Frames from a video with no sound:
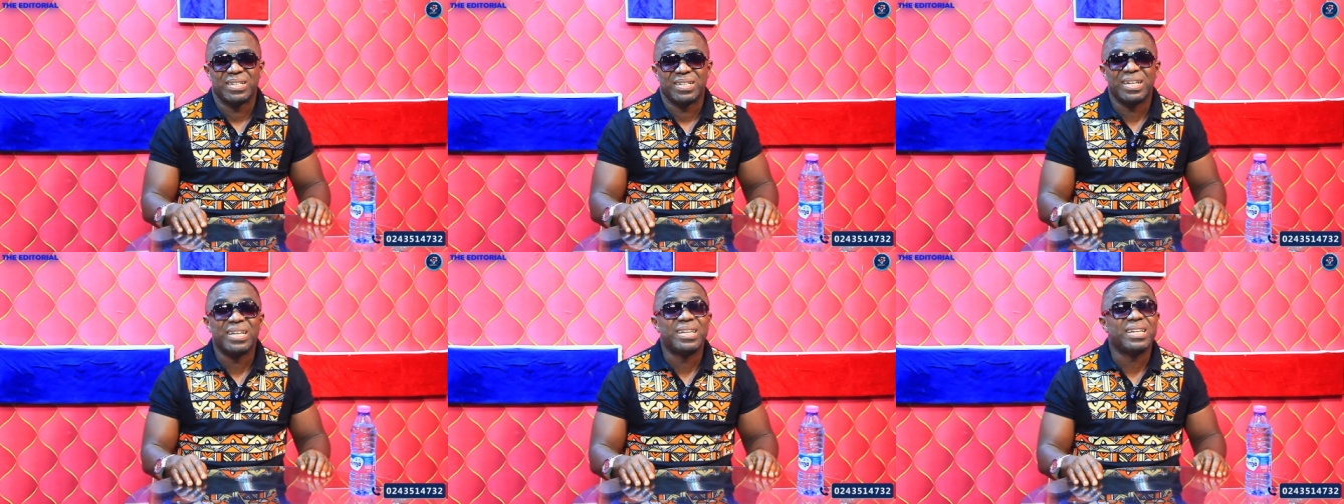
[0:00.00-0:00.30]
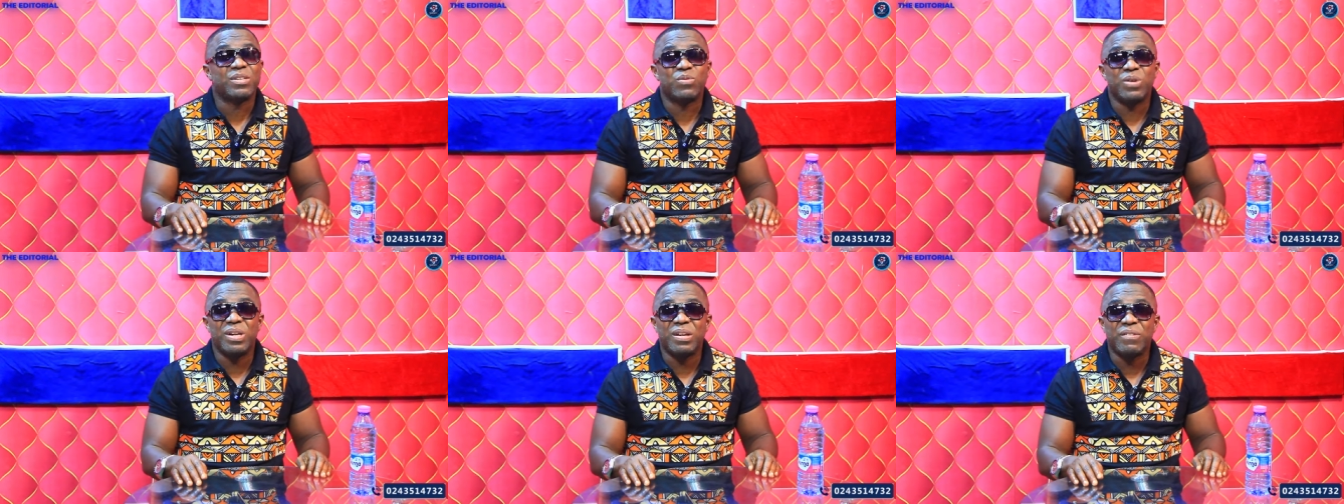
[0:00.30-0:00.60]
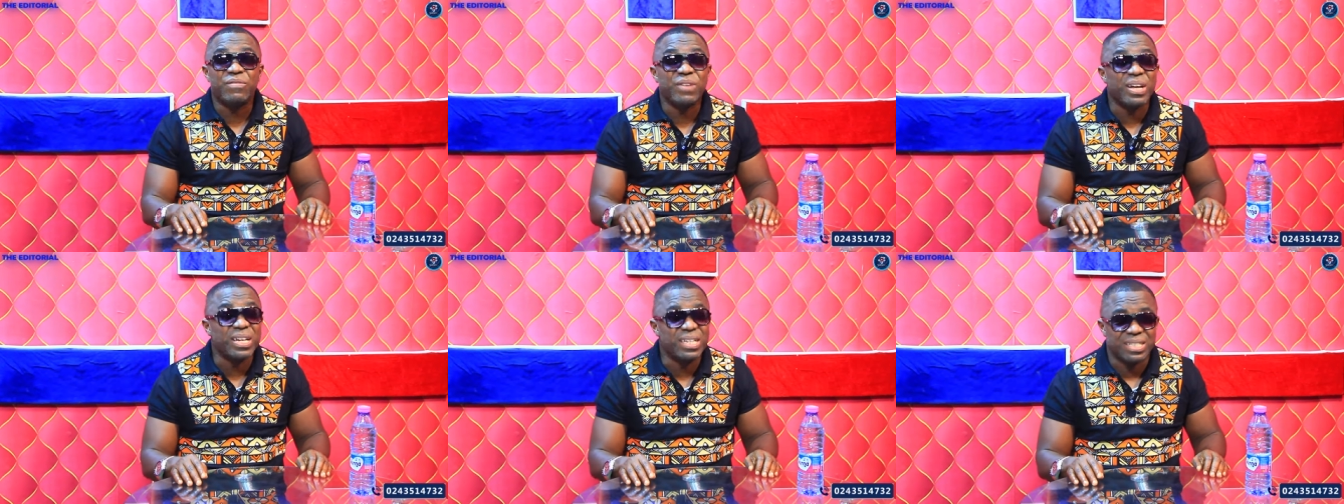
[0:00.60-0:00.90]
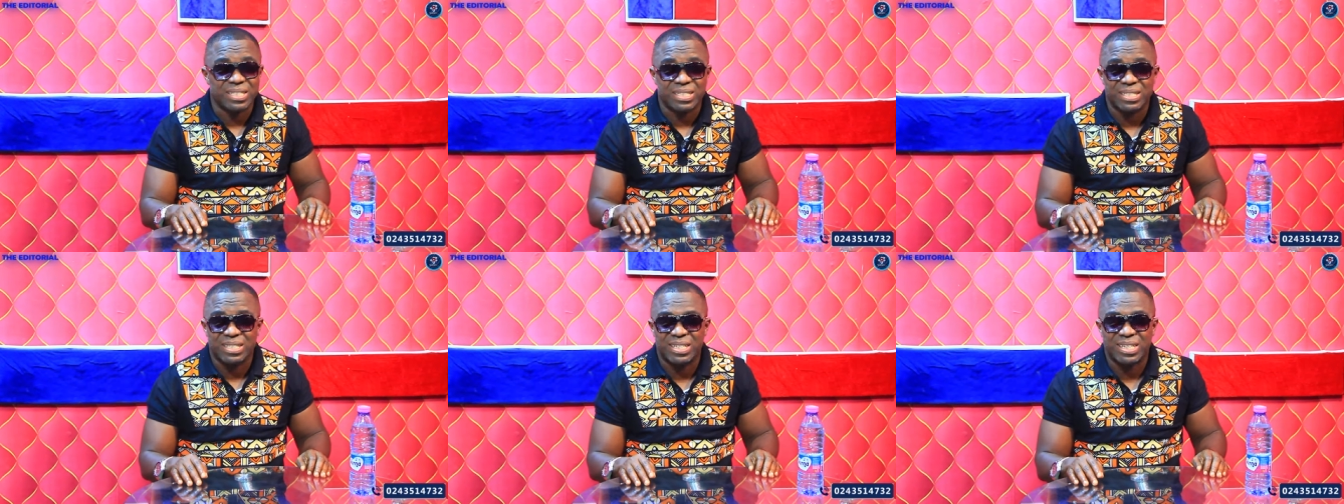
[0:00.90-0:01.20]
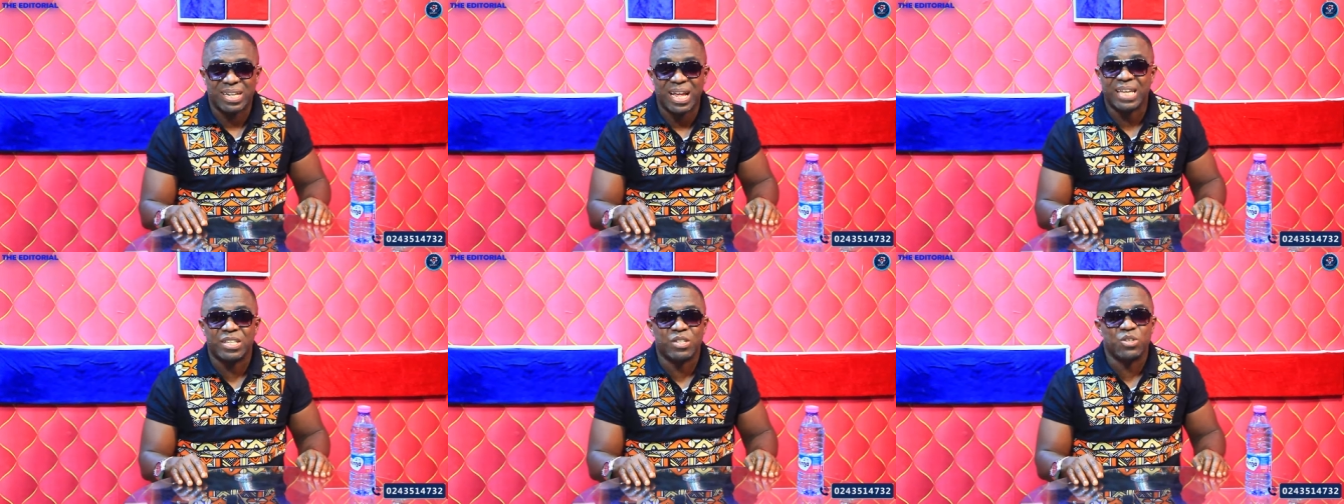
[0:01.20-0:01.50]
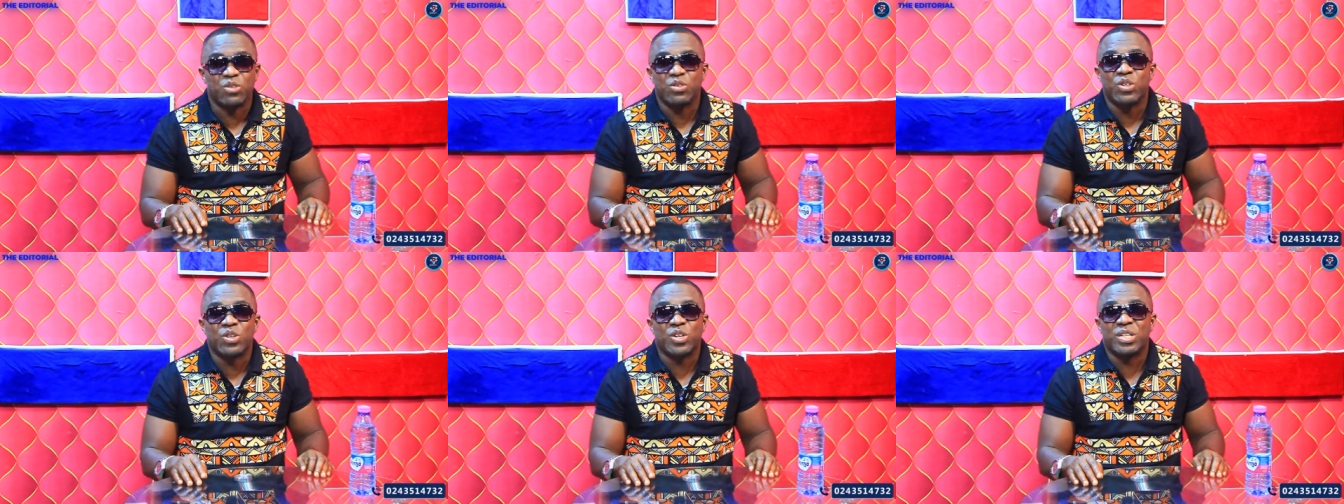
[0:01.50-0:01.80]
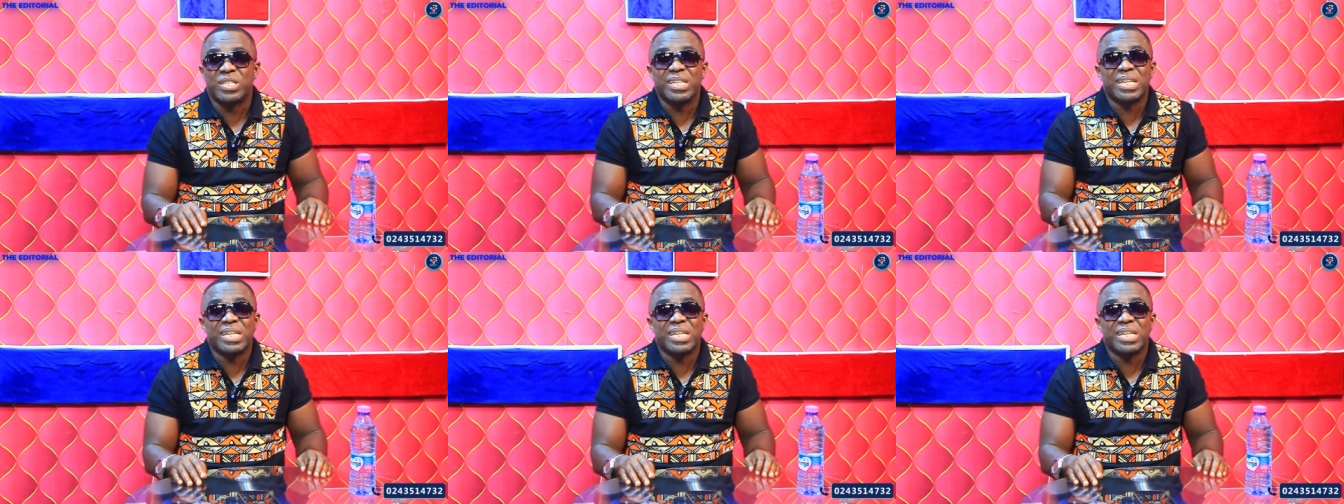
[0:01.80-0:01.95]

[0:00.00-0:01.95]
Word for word: It is really funny. Like, you